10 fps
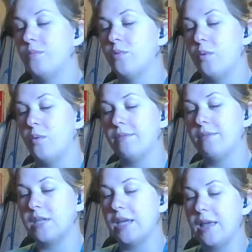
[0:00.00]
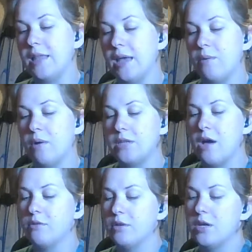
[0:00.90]
So we'll have to see how that works
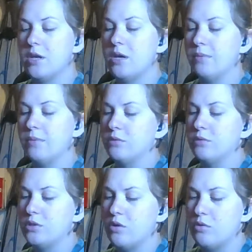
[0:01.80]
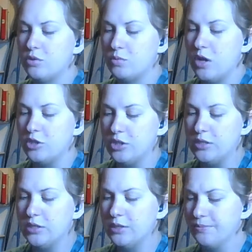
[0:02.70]
out. There was those
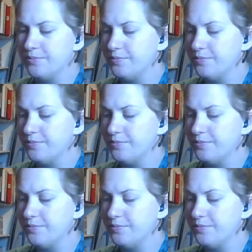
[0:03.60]
washis.